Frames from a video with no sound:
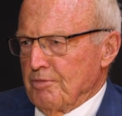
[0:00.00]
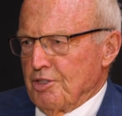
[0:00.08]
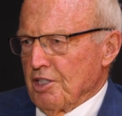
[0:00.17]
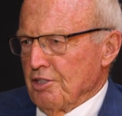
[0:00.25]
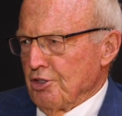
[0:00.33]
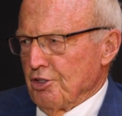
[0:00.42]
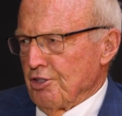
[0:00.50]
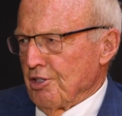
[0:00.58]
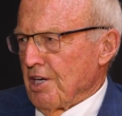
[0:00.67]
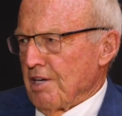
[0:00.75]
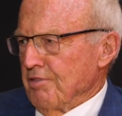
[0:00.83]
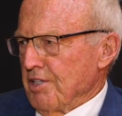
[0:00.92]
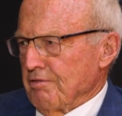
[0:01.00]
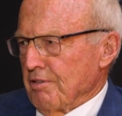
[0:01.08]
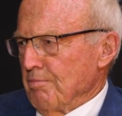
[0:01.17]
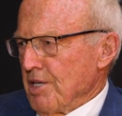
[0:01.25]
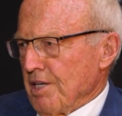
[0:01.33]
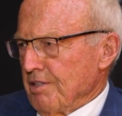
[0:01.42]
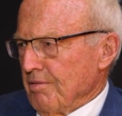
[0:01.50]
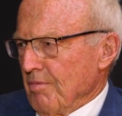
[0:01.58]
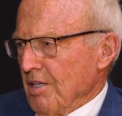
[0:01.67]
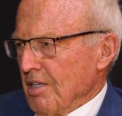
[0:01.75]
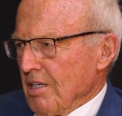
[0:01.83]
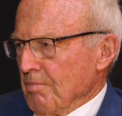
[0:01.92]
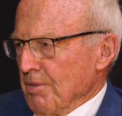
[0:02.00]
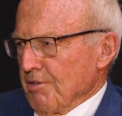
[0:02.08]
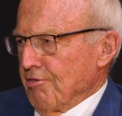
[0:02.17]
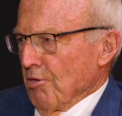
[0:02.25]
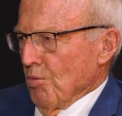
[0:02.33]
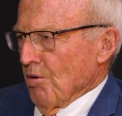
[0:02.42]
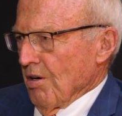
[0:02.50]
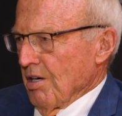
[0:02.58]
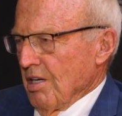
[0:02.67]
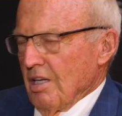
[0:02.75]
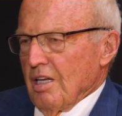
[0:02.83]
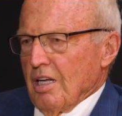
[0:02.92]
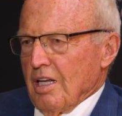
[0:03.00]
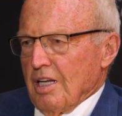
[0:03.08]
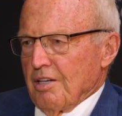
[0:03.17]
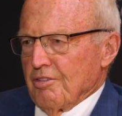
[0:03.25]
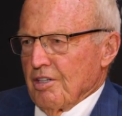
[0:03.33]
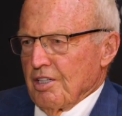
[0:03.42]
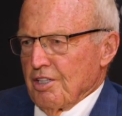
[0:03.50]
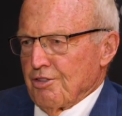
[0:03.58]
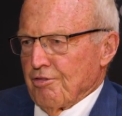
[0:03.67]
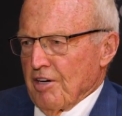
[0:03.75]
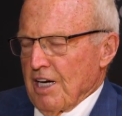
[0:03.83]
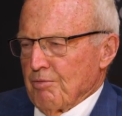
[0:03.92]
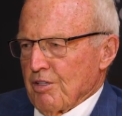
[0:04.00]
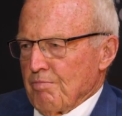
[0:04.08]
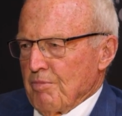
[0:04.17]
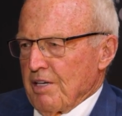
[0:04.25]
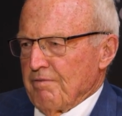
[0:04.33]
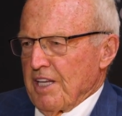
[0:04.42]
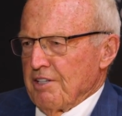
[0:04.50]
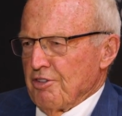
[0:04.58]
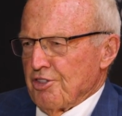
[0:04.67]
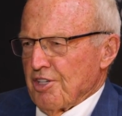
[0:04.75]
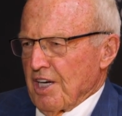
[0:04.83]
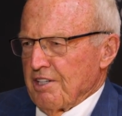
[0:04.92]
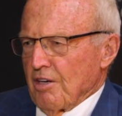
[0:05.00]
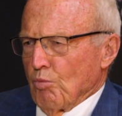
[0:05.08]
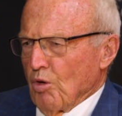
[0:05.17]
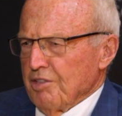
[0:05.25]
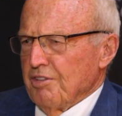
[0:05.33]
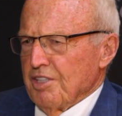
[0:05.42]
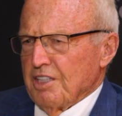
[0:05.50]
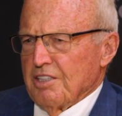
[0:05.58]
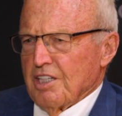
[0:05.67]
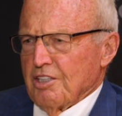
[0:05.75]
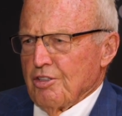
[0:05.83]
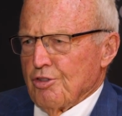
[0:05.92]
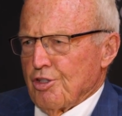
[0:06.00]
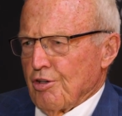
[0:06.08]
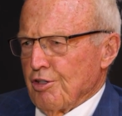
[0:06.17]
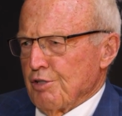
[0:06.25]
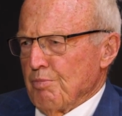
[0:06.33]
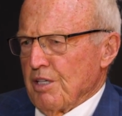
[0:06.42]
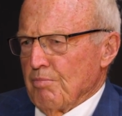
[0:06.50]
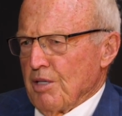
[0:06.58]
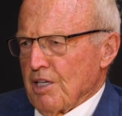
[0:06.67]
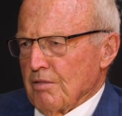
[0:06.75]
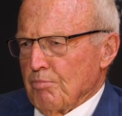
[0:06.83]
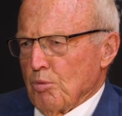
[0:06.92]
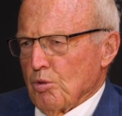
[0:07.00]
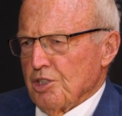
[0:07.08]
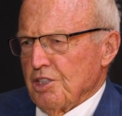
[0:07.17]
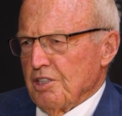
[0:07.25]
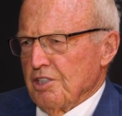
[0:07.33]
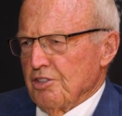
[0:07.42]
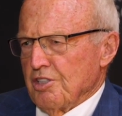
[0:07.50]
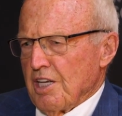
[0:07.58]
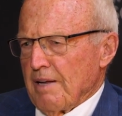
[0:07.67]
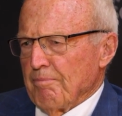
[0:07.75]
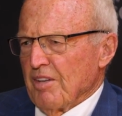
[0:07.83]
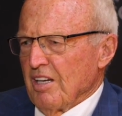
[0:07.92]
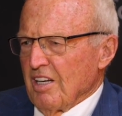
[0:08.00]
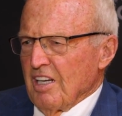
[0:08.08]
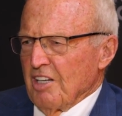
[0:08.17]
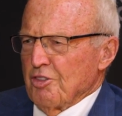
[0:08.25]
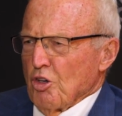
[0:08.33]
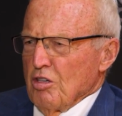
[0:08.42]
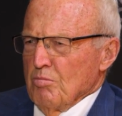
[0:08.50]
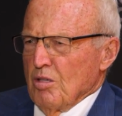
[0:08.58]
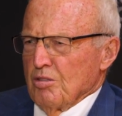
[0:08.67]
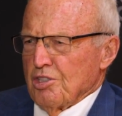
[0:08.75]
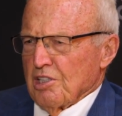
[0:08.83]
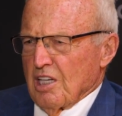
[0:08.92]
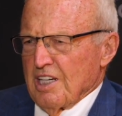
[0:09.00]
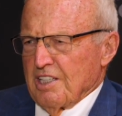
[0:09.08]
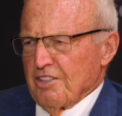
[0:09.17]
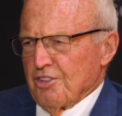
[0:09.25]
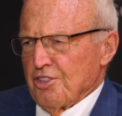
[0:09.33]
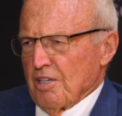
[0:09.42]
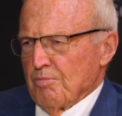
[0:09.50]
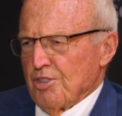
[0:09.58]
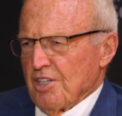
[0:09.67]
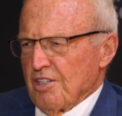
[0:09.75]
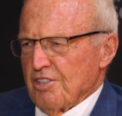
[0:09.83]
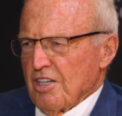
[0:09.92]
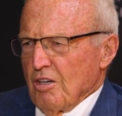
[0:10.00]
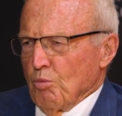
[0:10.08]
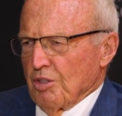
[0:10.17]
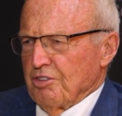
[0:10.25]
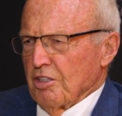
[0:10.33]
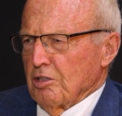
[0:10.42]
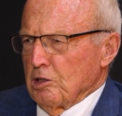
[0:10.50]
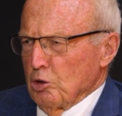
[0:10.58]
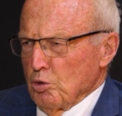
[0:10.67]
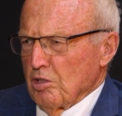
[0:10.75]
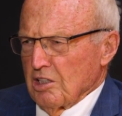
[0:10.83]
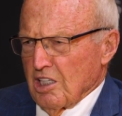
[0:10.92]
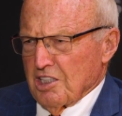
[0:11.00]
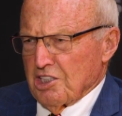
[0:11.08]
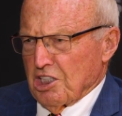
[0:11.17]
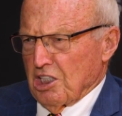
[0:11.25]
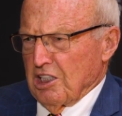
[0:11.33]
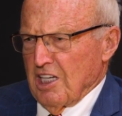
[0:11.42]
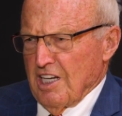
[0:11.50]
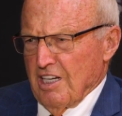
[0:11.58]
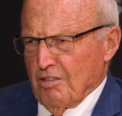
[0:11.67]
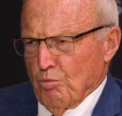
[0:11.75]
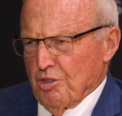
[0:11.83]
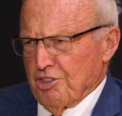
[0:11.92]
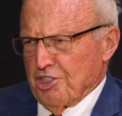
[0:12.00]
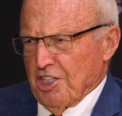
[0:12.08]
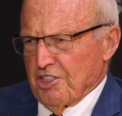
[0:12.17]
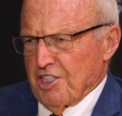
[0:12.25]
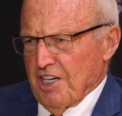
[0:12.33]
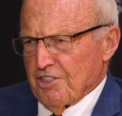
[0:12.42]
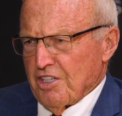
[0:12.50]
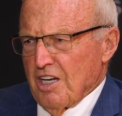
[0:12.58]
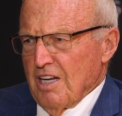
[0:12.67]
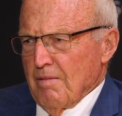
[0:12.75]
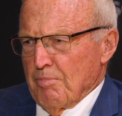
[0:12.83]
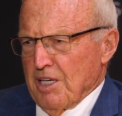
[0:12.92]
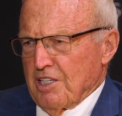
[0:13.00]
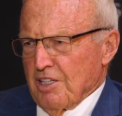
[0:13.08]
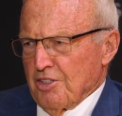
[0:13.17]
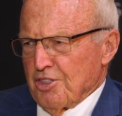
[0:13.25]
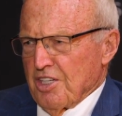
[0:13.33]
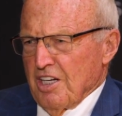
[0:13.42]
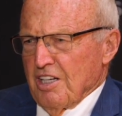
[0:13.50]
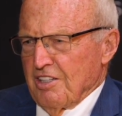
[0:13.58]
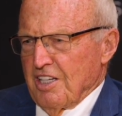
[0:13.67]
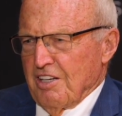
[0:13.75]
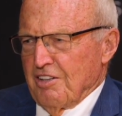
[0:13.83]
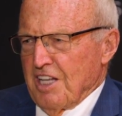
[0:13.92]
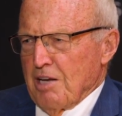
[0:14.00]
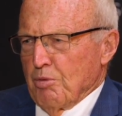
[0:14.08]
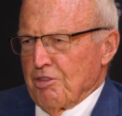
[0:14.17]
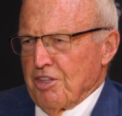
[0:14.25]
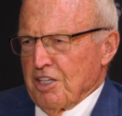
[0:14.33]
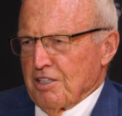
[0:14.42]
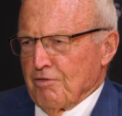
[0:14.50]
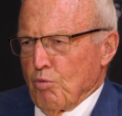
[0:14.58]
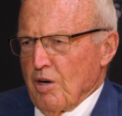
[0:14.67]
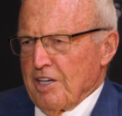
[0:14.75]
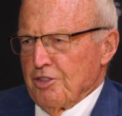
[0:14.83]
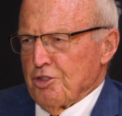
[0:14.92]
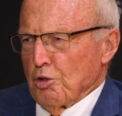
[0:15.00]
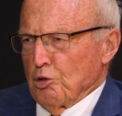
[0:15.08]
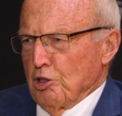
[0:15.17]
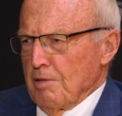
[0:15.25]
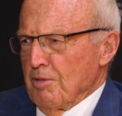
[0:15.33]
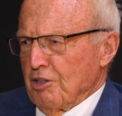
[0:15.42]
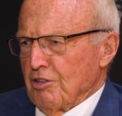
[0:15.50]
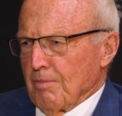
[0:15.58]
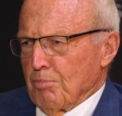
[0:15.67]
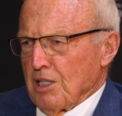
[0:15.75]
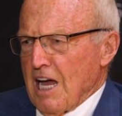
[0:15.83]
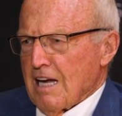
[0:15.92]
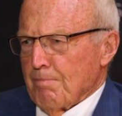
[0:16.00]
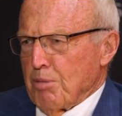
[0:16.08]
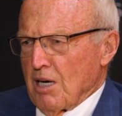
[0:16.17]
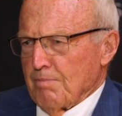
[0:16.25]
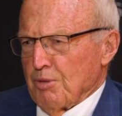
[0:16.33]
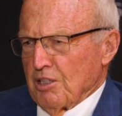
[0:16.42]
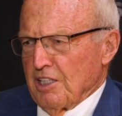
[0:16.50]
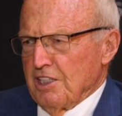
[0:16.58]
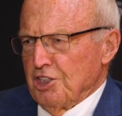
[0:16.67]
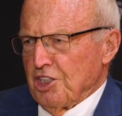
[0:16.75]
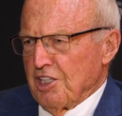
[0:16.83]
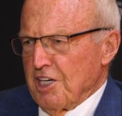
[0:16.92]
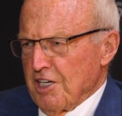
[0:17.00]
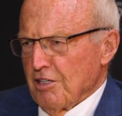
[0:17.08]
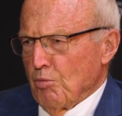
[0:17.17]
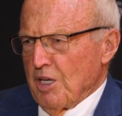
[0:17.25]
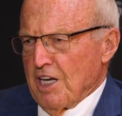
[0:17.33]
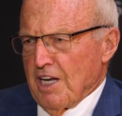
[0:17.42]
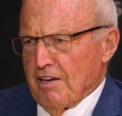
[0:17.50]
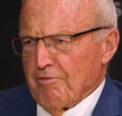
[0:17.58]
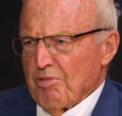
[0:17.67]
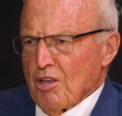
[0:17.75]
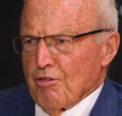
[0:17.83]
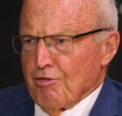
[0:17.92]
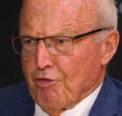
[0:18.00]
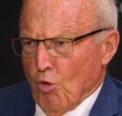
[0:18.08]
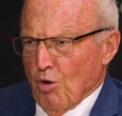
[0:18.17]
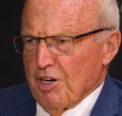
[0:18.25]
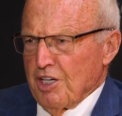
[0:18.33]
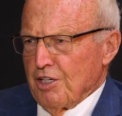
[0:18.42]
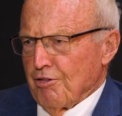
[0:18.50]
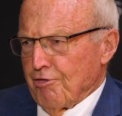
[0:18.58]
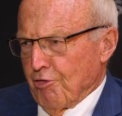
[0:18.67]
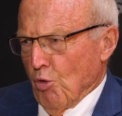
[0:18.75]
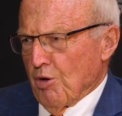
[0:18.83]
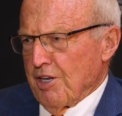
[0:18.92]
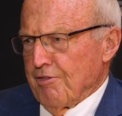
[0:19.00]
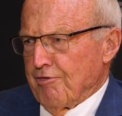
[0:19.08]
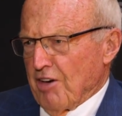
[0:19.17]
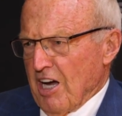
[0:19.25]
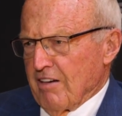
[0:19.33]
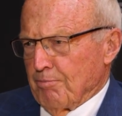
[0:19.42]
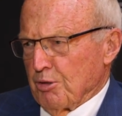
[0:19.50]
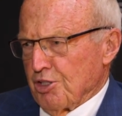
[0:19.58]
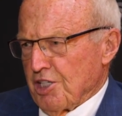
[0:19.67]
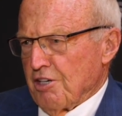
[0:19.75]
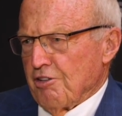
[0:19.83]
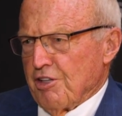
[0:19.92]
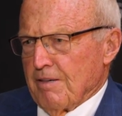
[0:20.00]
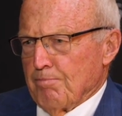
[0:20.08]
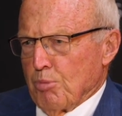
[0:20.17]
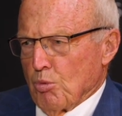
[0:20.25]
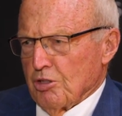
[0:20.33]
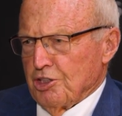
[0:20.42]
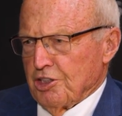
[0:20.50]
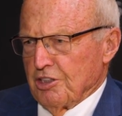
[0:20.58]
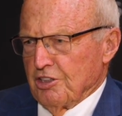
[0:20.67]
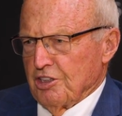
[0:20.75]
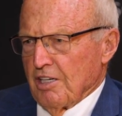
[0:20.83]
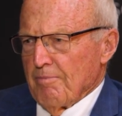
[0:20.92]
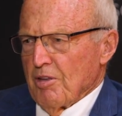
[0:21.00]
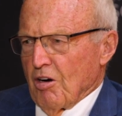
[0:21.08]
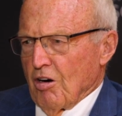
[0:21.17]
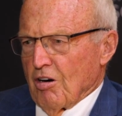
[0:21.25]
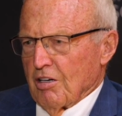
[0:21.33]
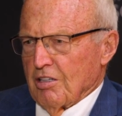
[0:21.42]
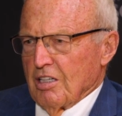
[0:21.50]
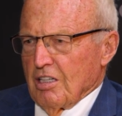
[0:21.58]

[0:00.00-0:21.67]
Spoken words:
judges that I've never met before. And it's fine with me if they decide that. One thing that concerns me about abortion is that it's almost like, in some sense, what the Ku Klux Klan would suggest, because they would think of ways to limit the black population. Here we have 40 to 45% of the abortions are